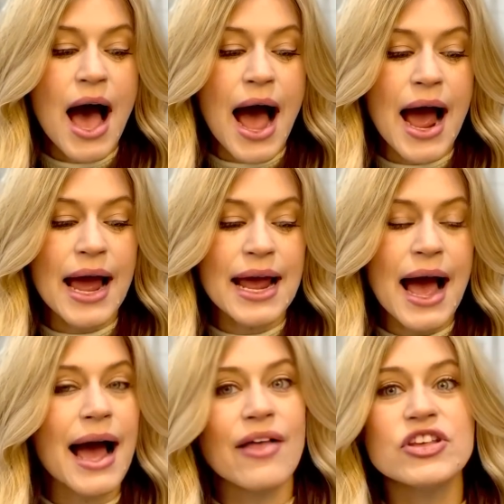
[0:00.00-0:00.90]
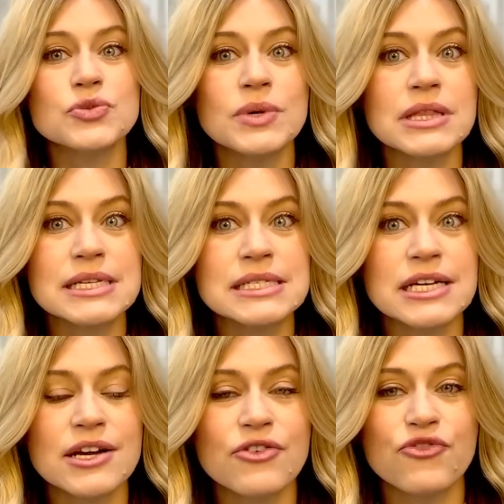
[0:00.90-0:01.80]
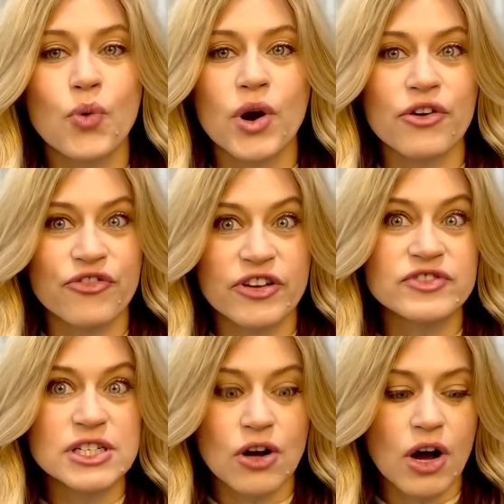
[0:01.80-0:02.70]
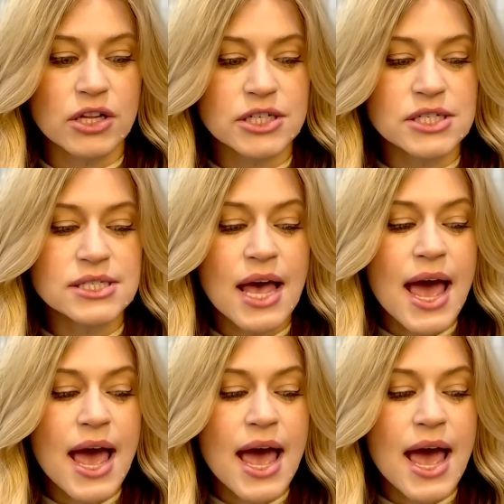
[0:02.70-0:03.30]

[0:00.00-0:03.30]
I had this one listed for $50